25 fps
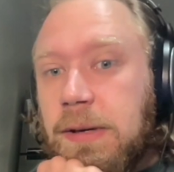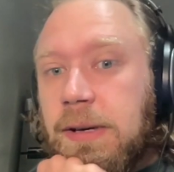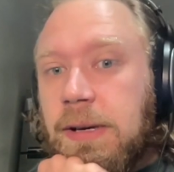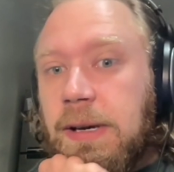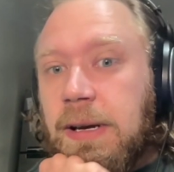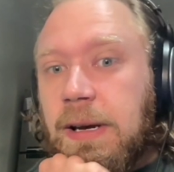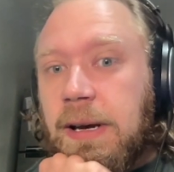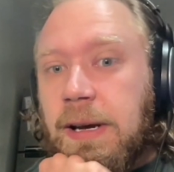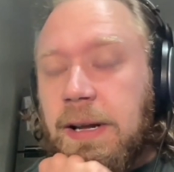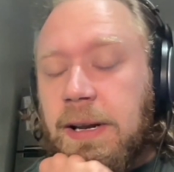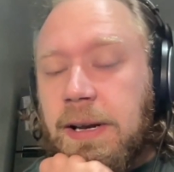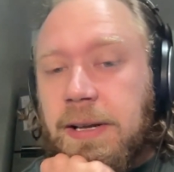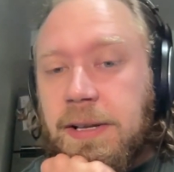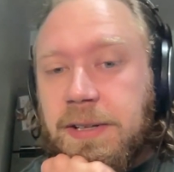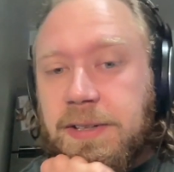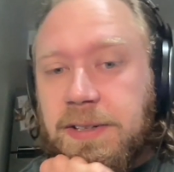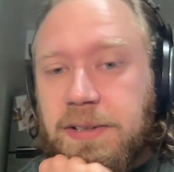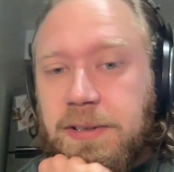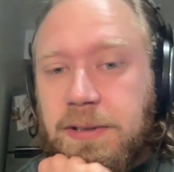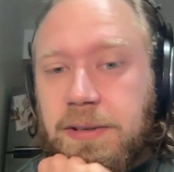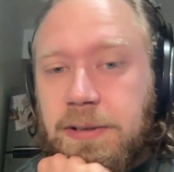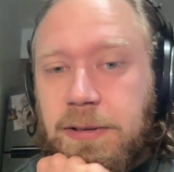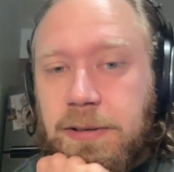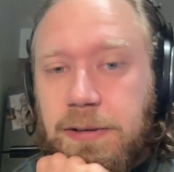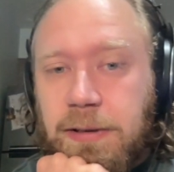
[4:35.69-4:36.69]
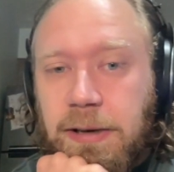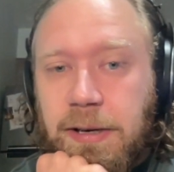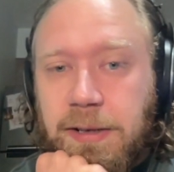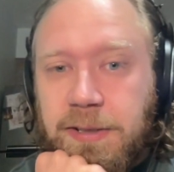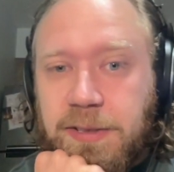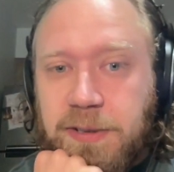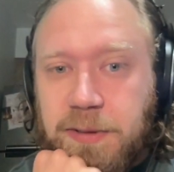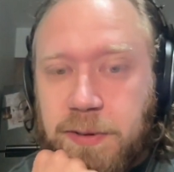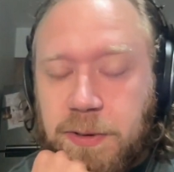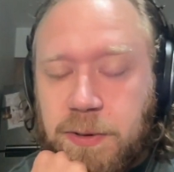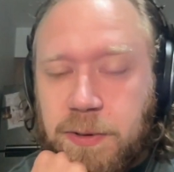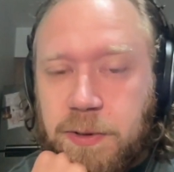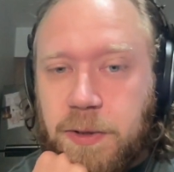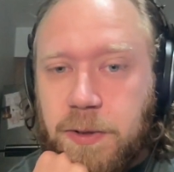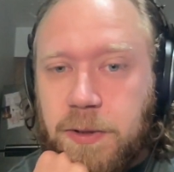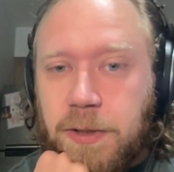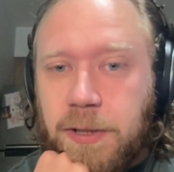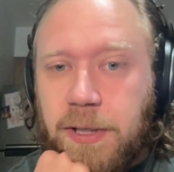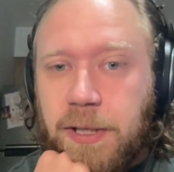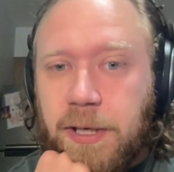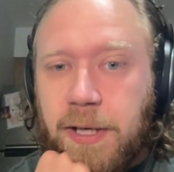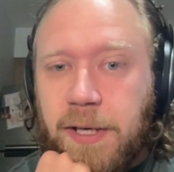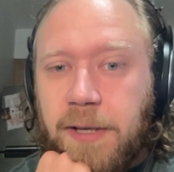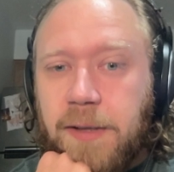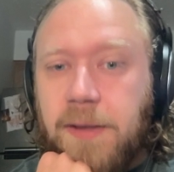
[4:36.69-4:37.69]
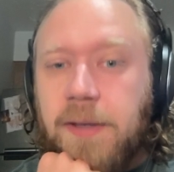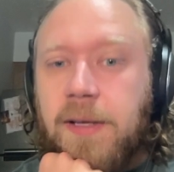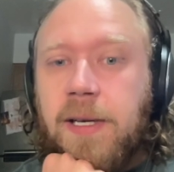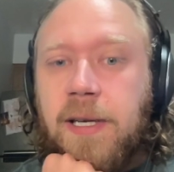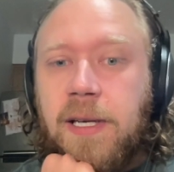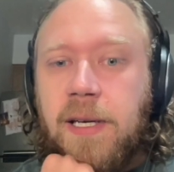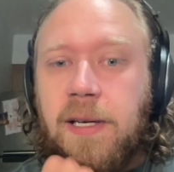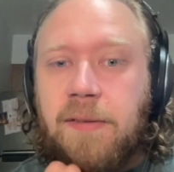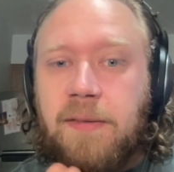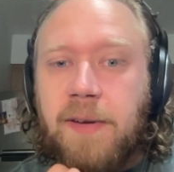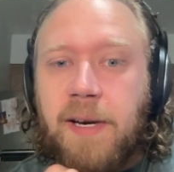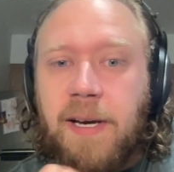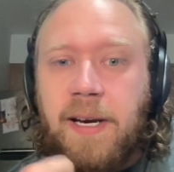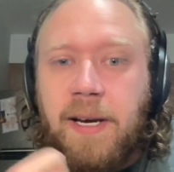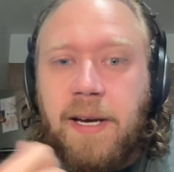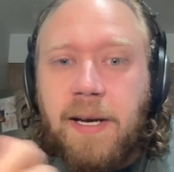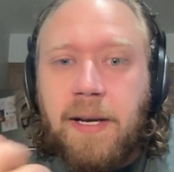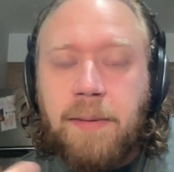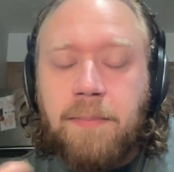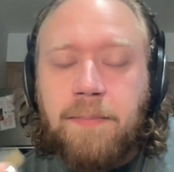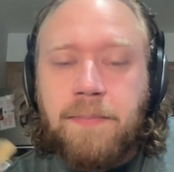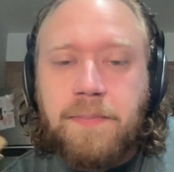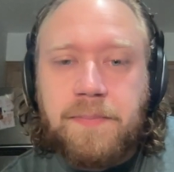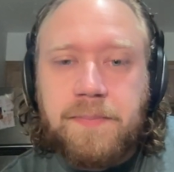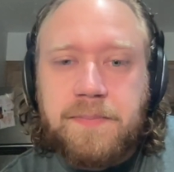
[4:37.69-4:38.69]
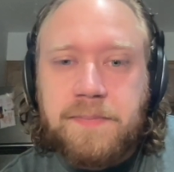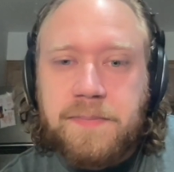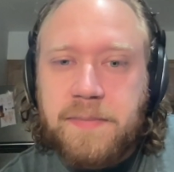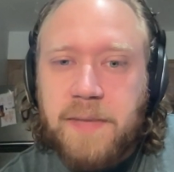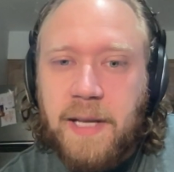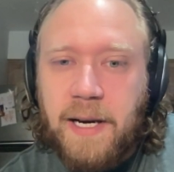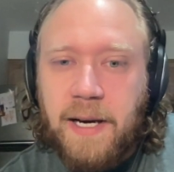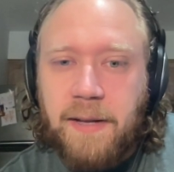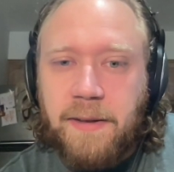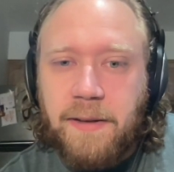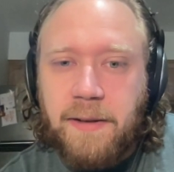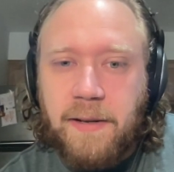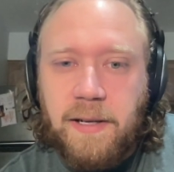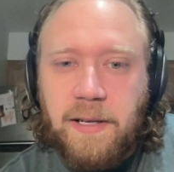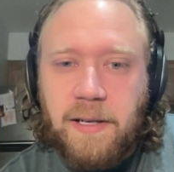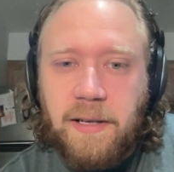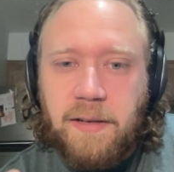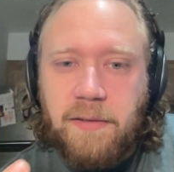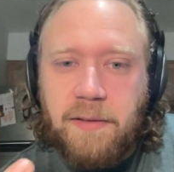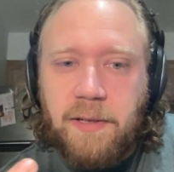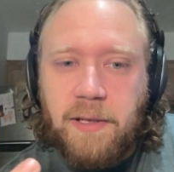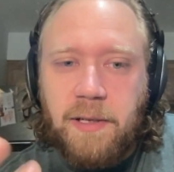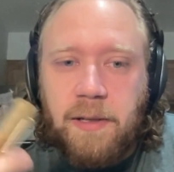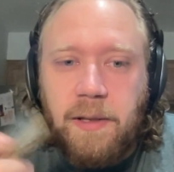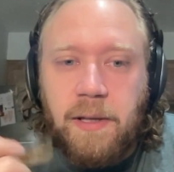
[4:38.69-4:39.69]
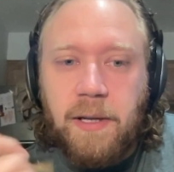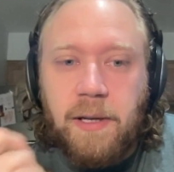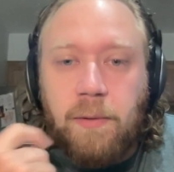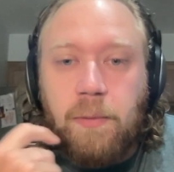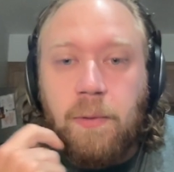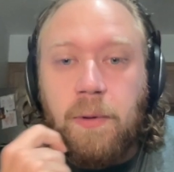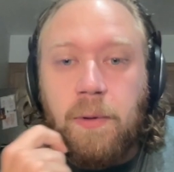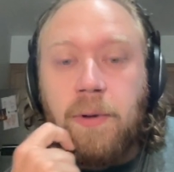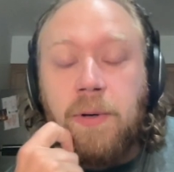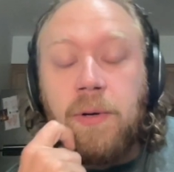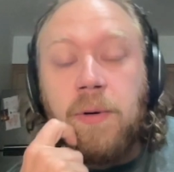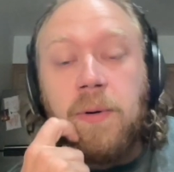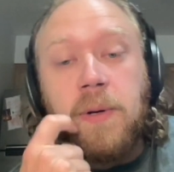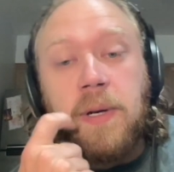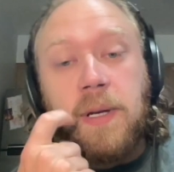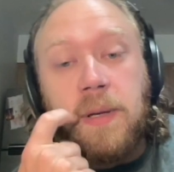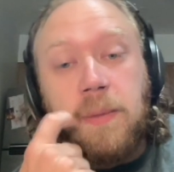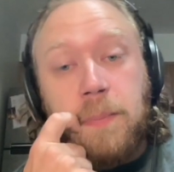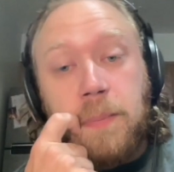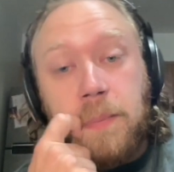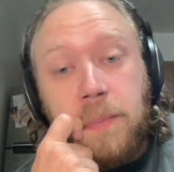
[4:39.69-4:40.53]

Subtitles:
And it's also usually done in the key of A, not in the key of E like we're doing it.